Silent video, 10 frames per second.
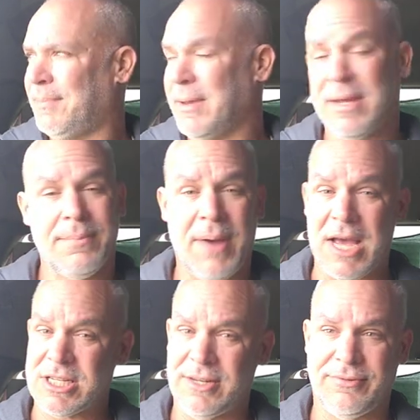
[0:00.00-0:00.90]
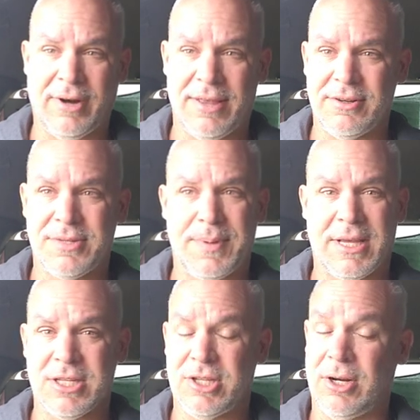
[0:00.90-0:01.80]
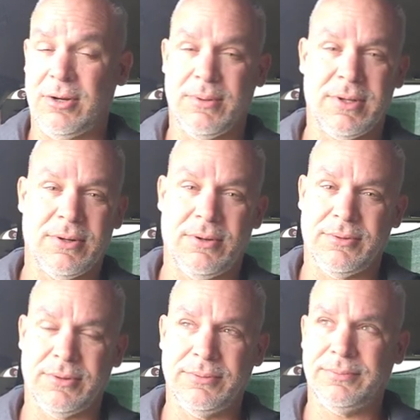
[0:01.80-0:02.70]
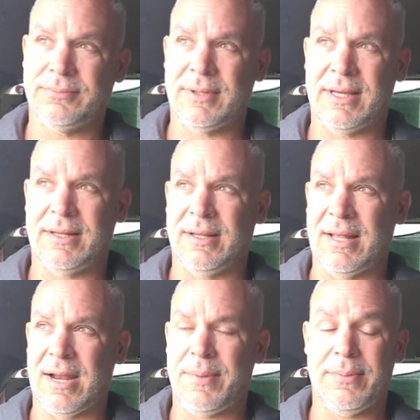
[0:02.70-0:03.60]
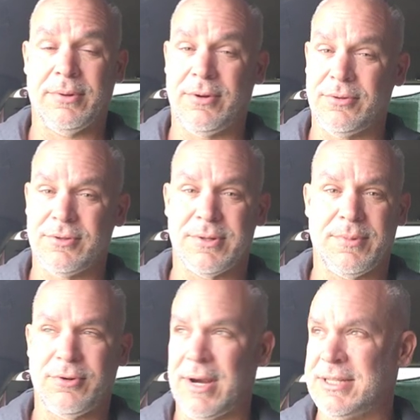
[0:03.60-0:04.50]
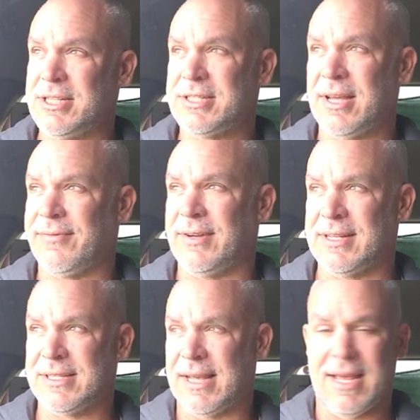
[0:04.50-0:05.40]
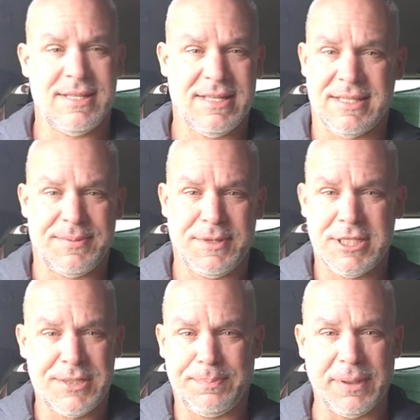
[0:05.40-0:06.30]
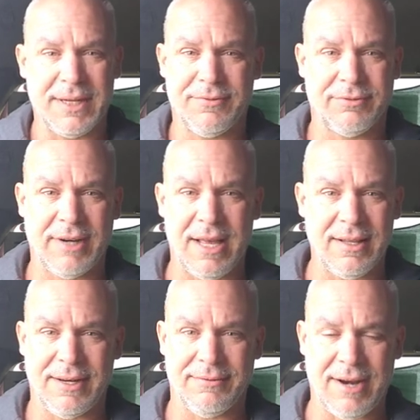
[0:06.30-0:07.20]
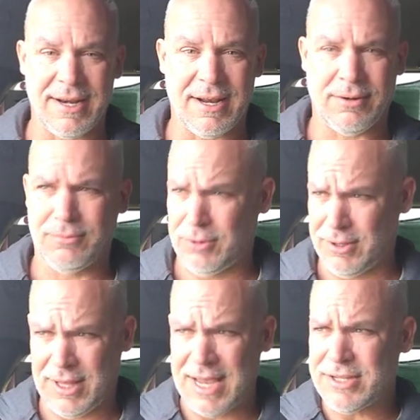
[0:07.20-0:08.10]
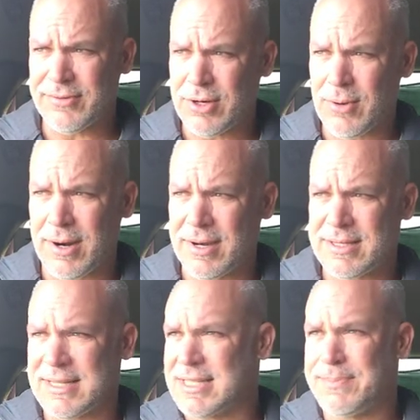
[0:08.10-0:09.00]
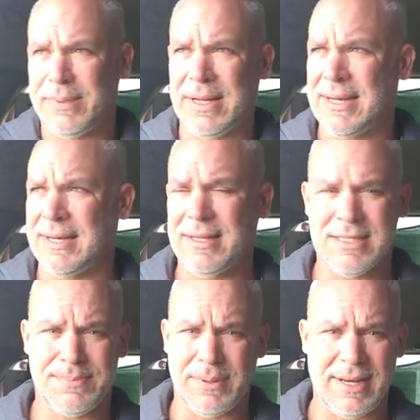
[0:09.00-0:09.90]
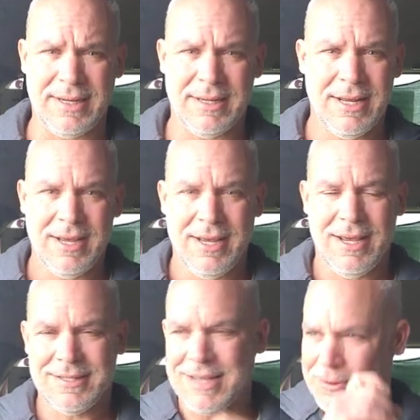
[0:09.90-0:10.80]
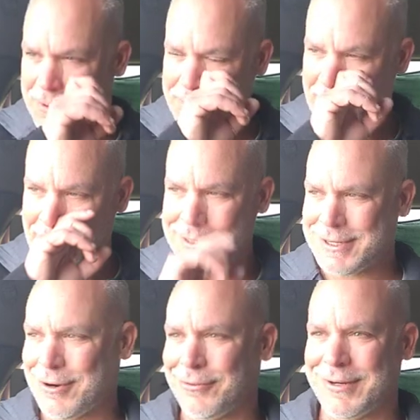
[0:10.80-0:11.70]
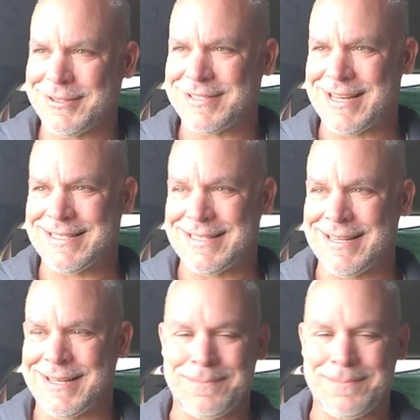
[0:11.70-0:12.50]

Be compassionate for others because you don't know what they're going through. And a lot of people are going through some crazy stuff. And it's like, it's this split of reality right now. Age of Aquarius is splitting. It's like one of my tarot readers says,